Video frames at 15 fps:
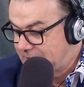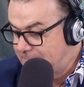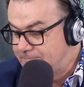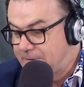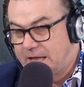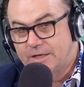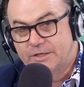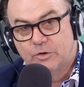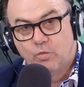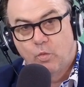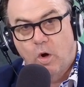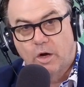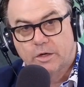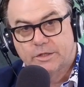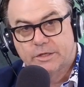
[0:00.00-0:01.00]
compared to
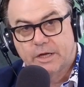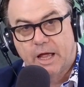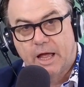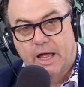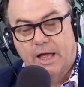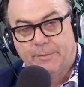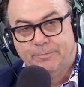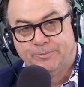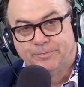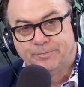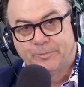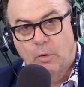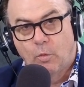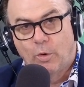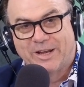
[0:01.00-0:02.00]
what
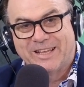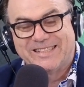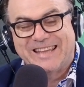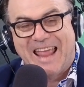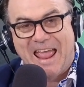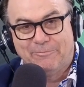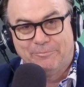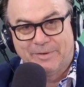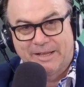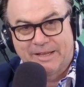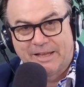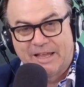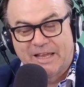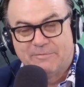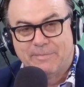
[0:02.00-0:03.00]
is
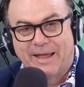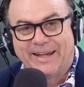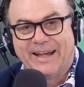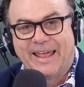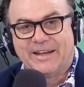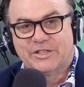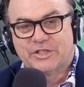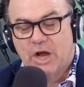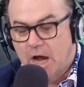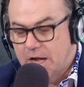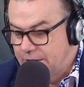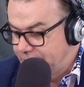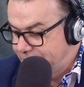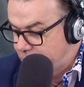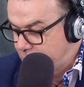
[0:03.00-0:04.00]
happening in mainland
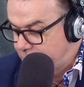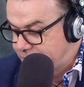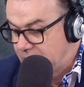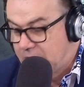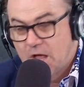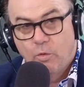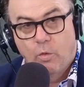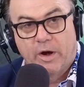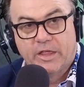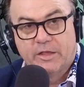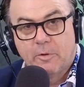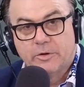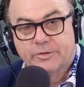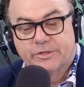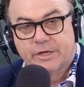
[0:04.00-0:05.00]
China, of course, one of the
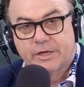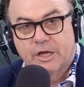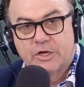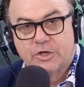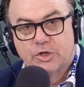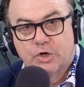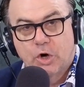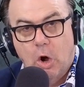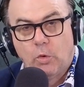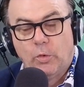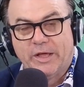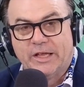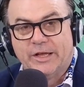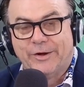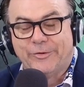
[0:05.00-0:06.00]
most controlling